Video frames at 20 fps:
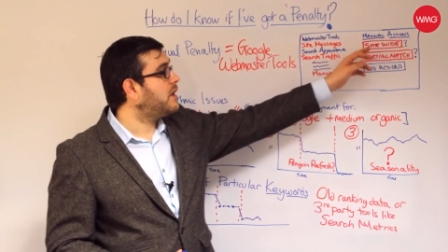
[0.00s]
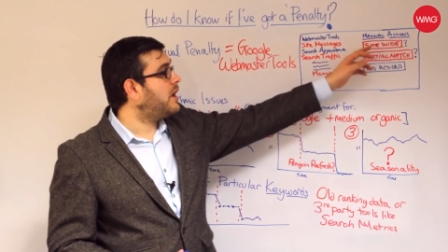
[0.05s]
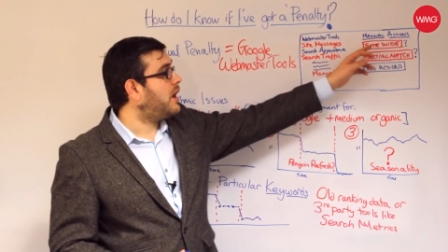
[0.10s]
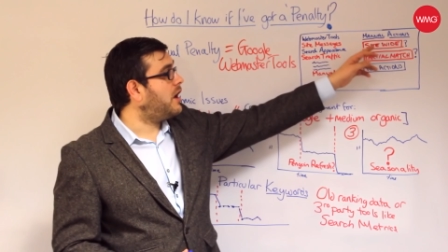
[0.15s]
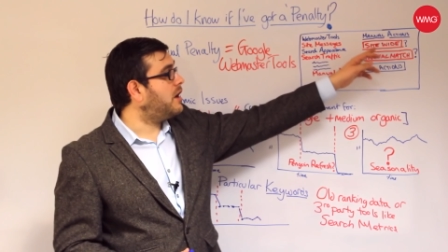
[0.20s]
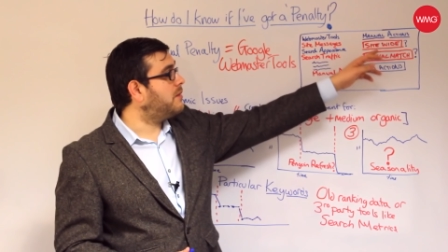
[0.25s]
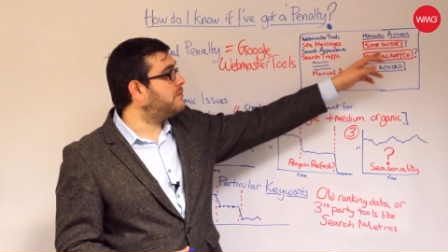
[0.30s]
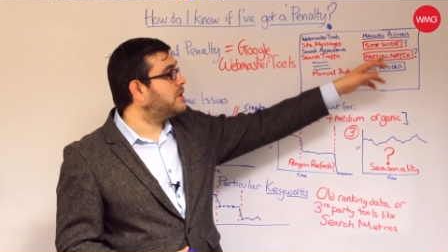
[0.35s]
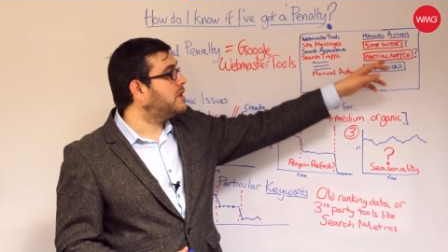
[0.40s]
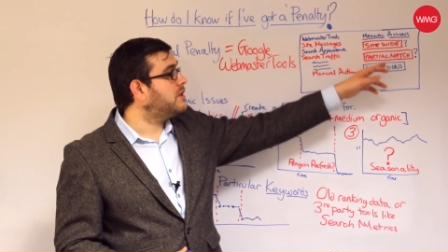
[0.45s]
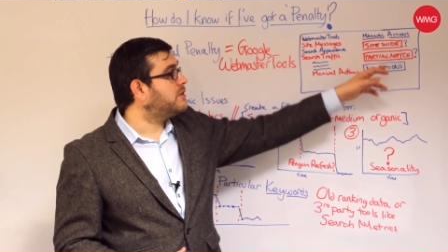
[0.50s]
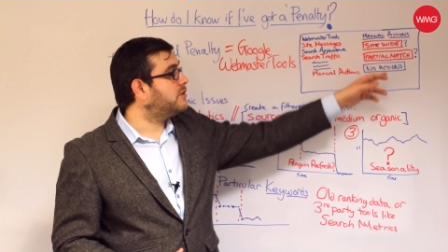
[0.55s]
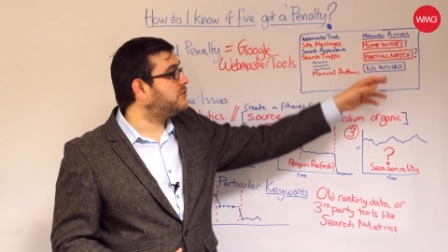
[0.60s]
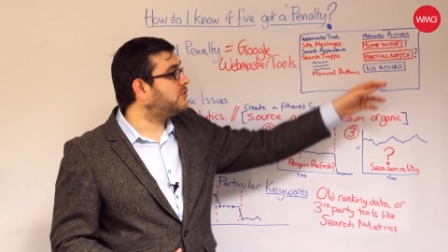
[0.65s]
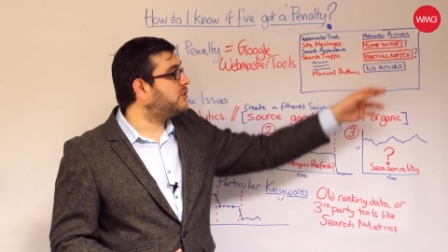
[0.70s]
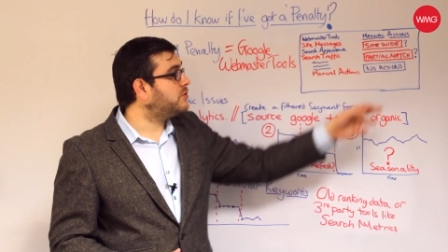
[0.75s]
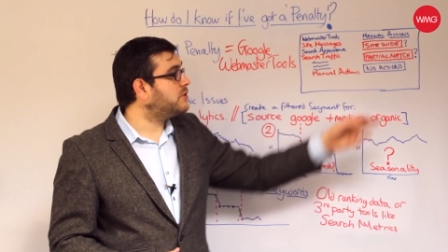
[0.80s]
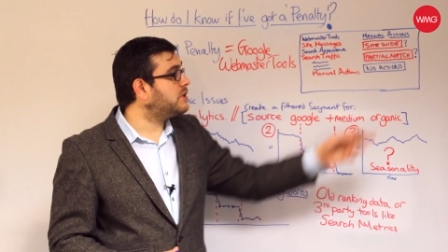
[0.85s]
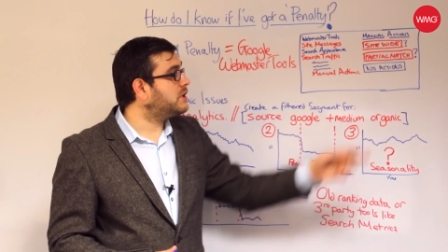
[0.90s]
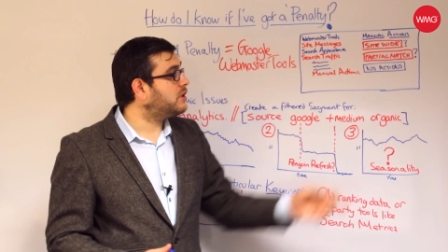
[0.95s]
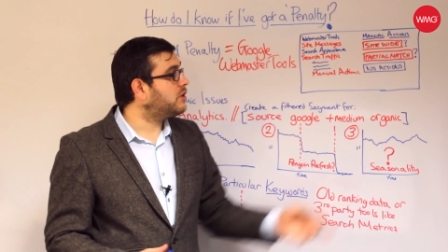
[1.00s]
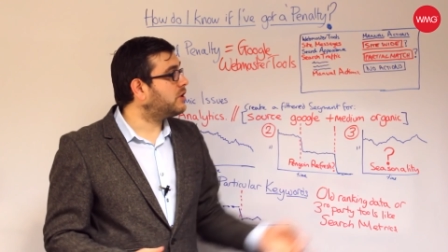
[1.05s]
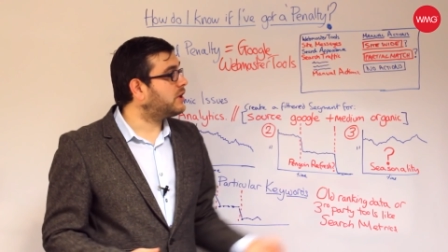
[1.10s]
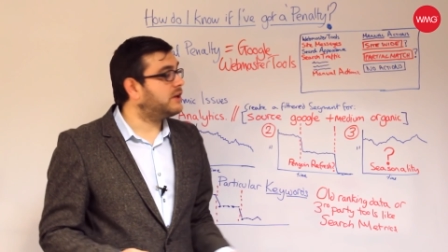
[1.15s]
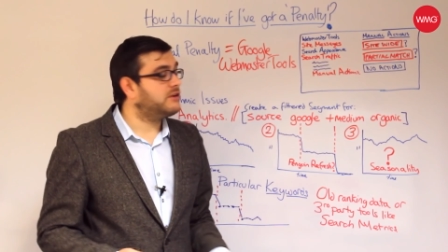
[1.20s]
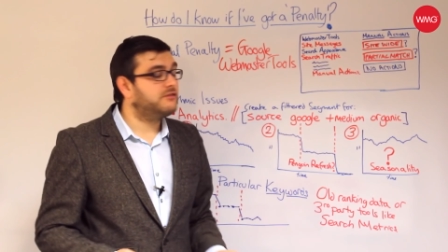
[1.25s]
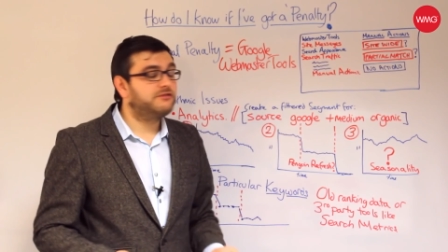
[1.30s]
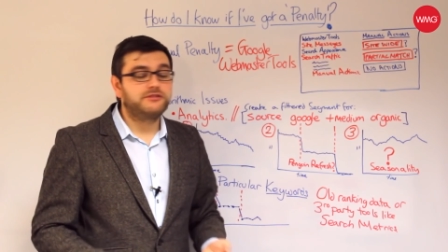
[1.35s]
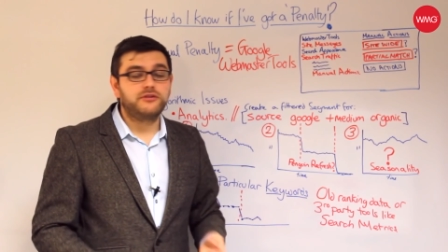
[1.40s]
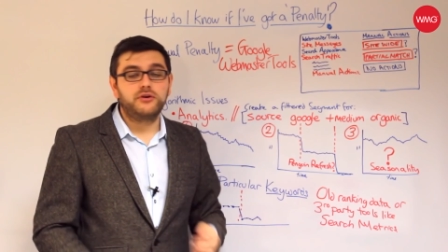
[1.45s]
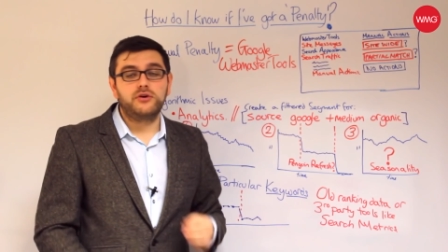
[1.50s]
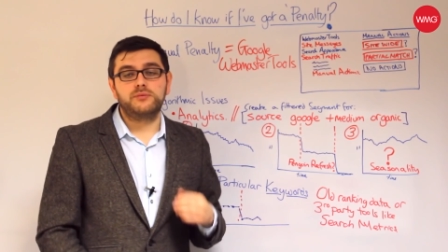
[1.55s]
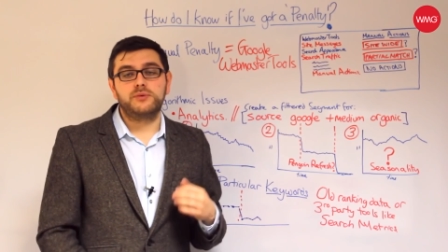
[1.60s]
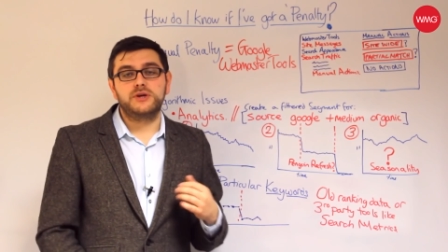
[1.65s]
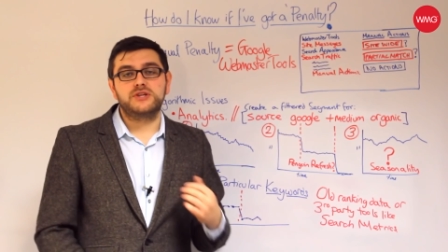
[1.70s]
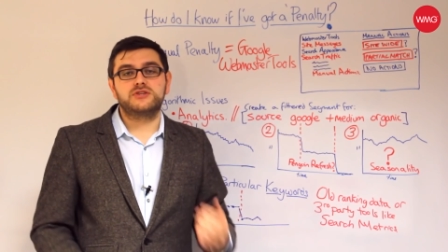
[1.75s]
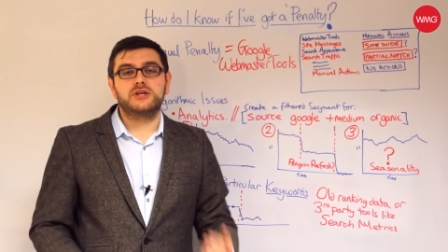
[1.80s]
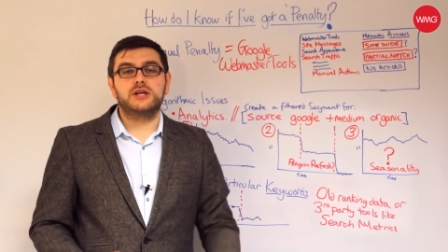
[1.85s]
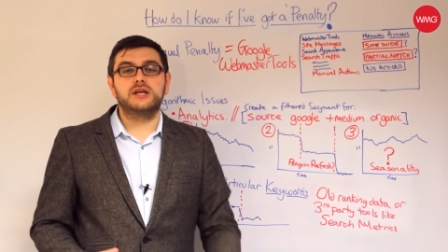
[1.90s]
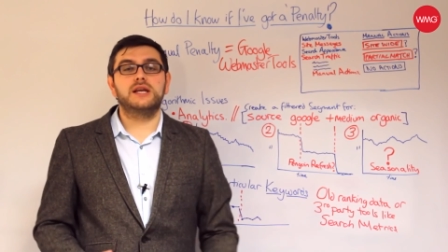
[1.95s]
The two you're looking for,
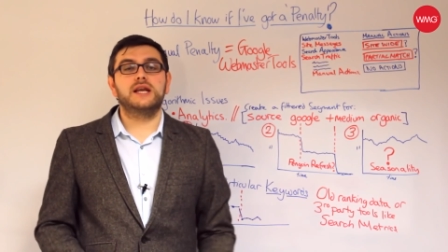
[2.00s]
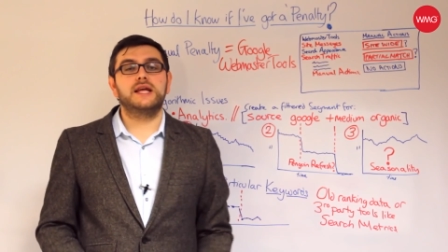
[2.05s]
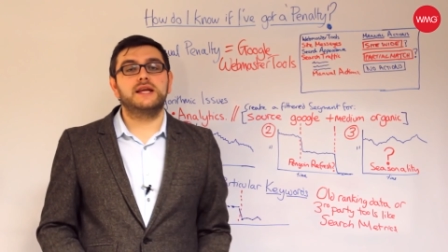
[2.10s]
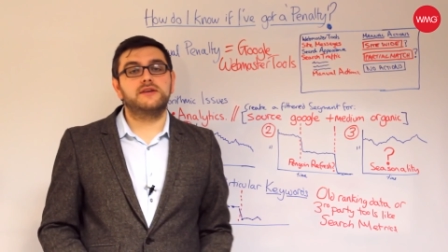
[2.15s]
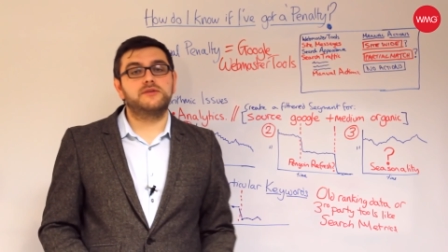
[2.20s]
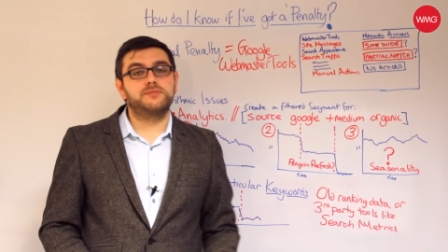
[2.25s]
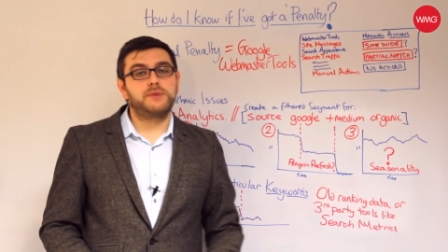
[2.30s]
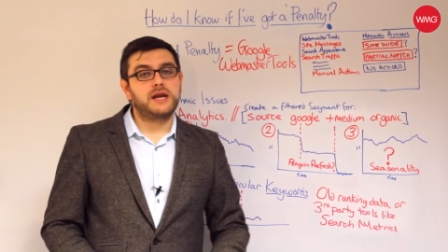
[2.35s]
which are links